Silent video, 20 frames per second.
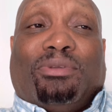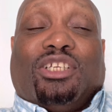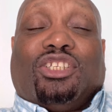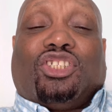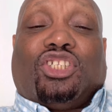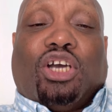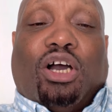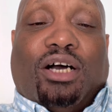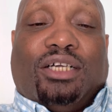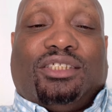the
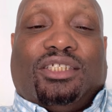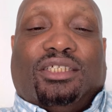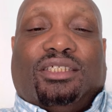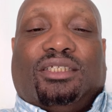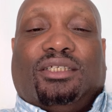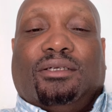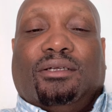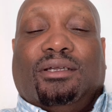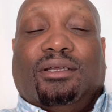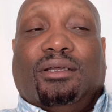
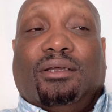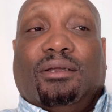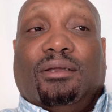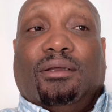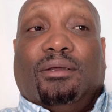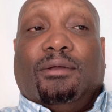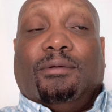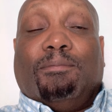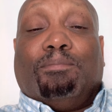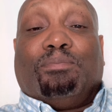charges,
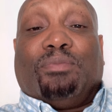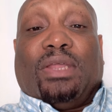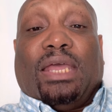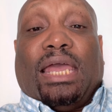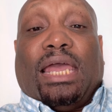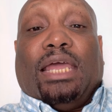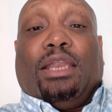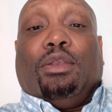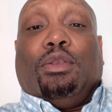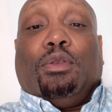
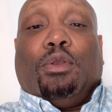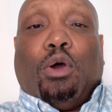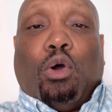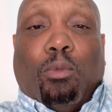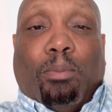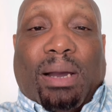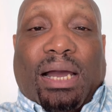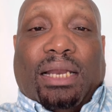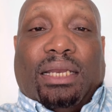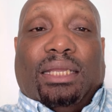and
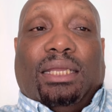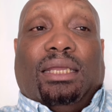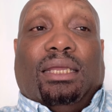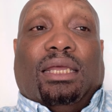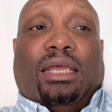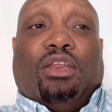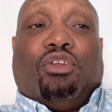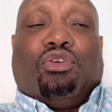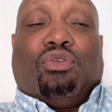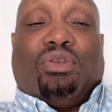nobody
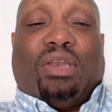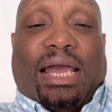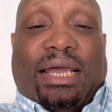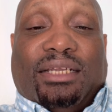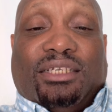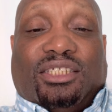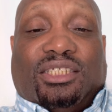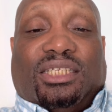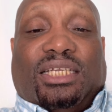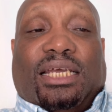in the
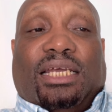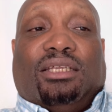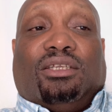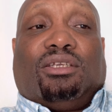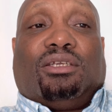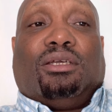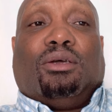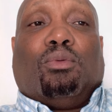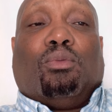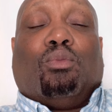United
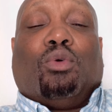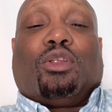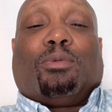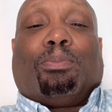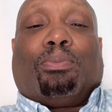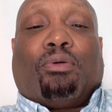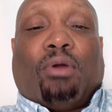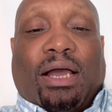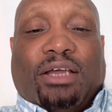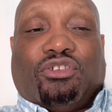States was
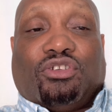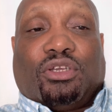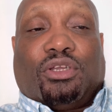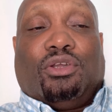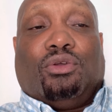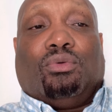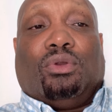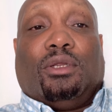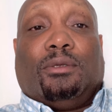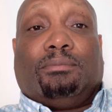
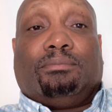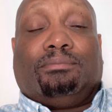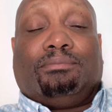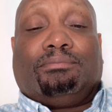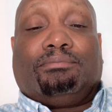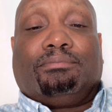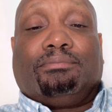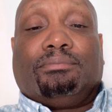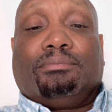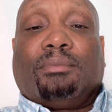prosecuted.
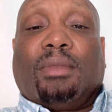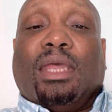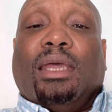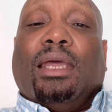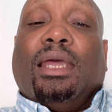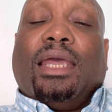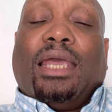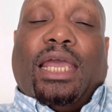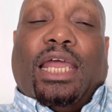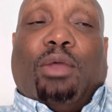
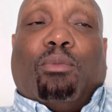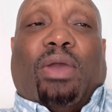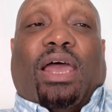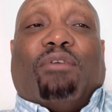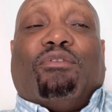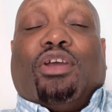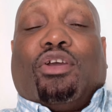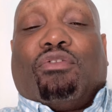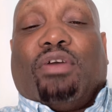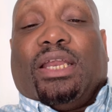Anyway,
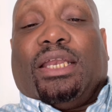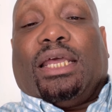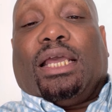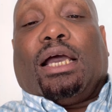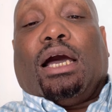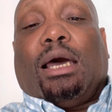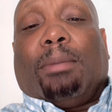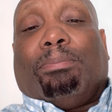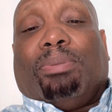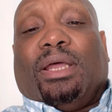have a great day.
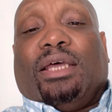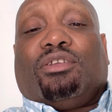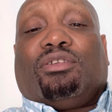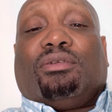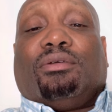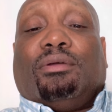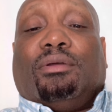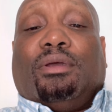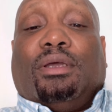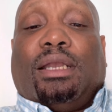God bless,
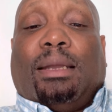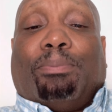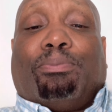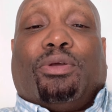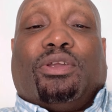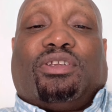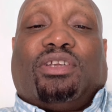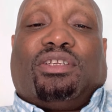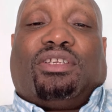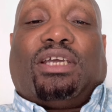and I
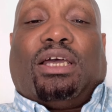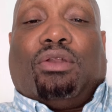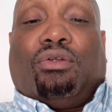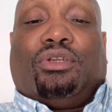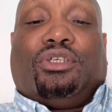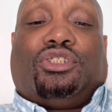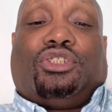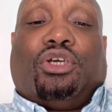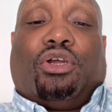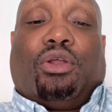appreciate y'all on
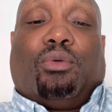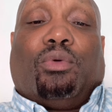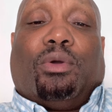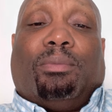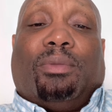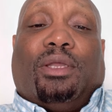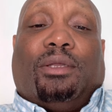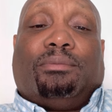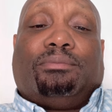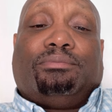this journey with
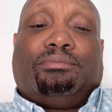me.